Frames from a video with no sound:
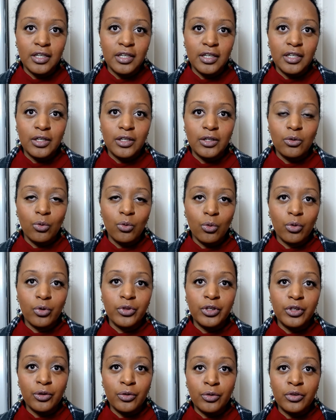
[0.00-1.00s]
or
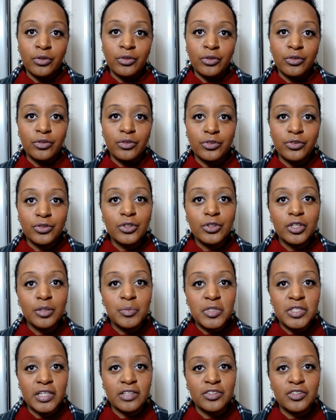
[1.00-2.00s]
the
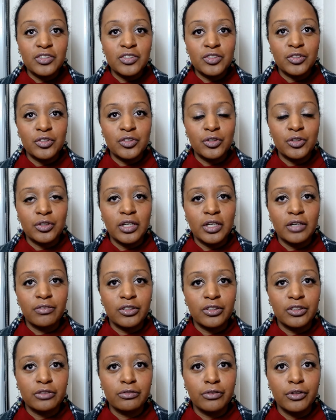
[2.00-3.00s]
circumstances in your life are
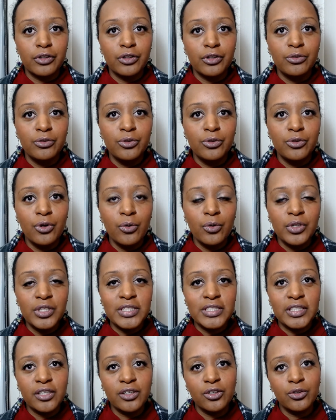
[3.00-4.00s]
different, you notice
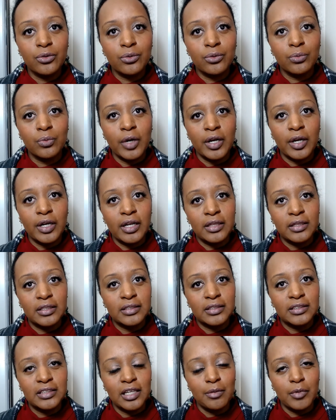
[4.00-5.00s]
that you're running the
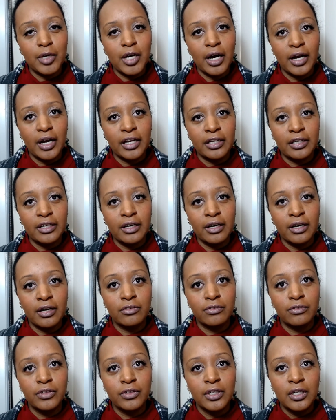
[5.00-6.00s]
same kind
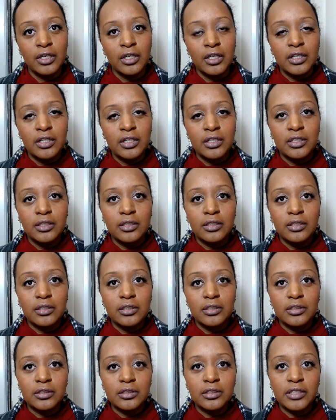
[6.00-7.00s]
of
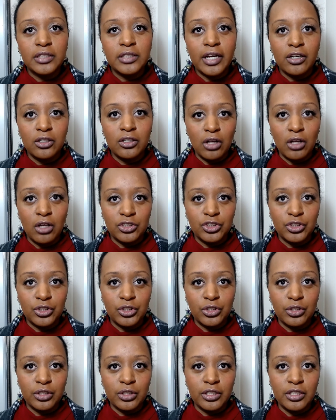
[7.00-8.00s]

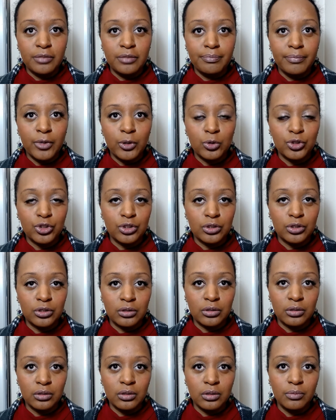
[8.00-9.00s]
psychological and
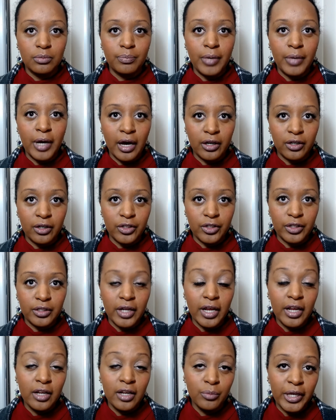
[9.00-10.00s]
emotional pattern
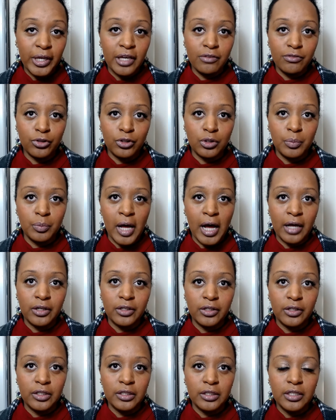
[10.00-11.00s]
and behavioral
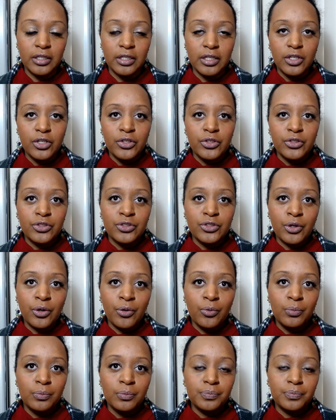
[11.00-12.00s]
pattern.
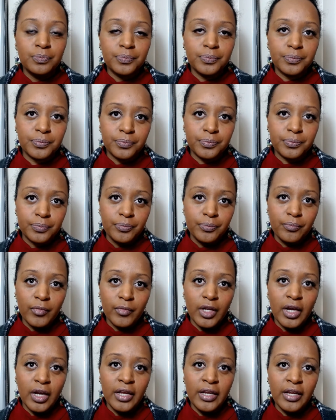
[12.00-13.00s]
So
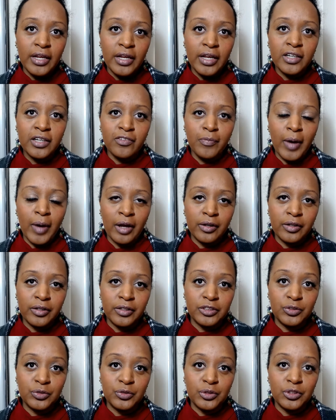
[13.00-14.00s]
a negative pattern
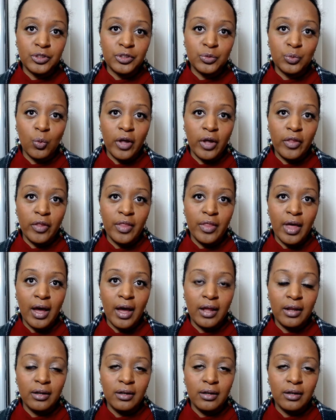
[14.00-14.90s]
is one that,